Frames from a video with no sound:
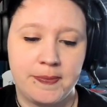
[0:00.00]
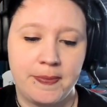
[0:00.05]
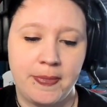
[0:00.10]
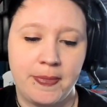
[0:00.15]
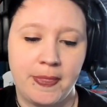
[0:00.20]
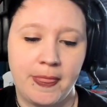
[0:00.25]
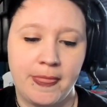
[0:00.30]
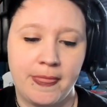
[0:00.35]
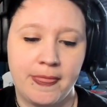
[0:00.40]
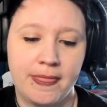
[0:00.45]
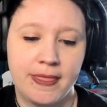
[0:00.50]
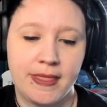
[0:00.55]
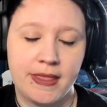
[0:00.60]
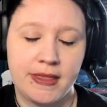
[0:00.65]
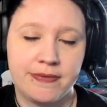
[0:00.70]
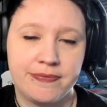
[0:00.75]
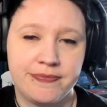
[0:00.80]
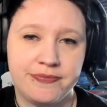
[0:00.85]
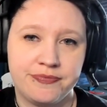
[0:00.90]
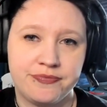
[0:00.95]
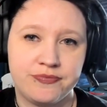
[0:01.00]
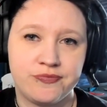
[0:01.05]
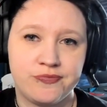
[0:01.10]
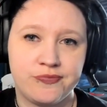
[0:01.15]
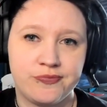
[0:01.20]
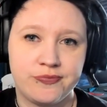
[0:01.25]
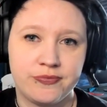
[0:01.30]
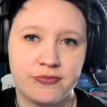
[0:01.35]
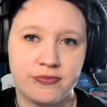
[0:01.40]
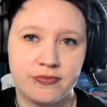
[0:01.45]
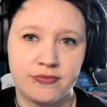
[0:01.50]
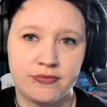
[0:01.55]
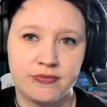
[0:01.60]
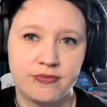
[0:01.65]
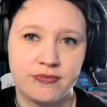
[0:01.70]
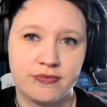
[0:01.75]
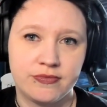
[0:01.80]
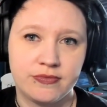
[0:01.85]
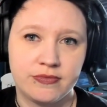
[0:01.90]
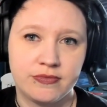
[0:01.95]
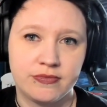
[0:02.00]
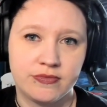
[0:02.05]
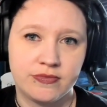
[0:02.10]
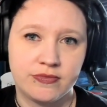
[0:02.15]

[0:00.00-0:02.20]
(no one is talking)